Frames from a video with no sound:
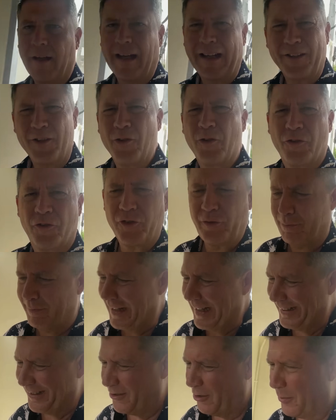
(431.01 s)
Noodle soup
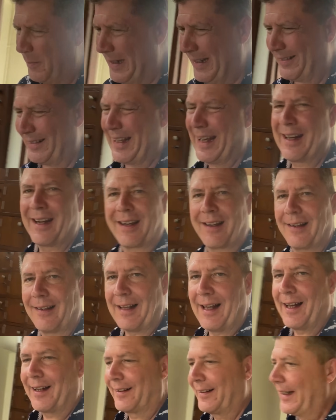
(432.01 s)
not till about 10
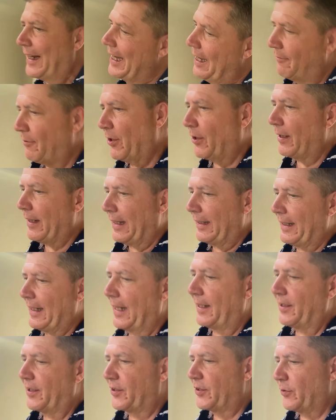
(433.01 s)
o'clock. They have it at the
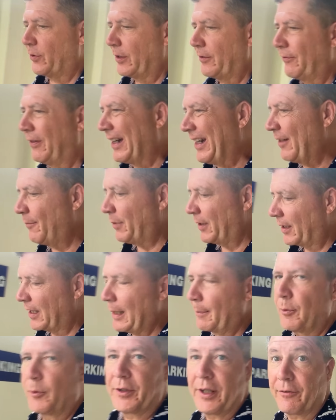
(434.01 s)
end of Soy 5, but a
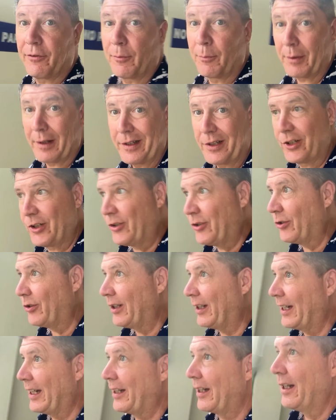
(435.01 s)
couple of different places you
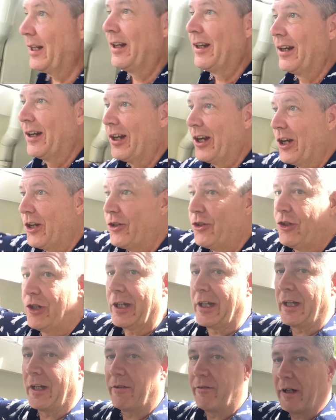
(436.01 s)
can get
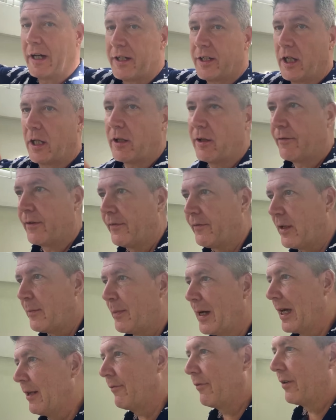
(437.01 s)
chicken and rice, 150
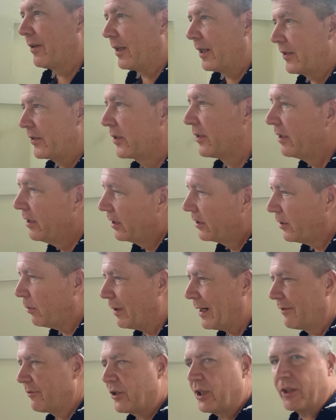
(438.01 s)
baht for this. So
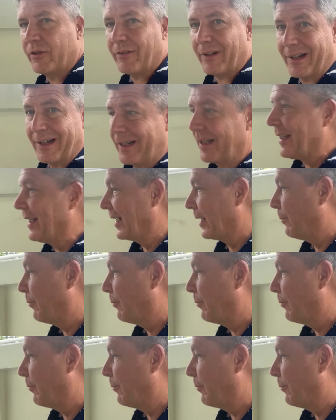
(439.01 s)
whenever she's ready to take a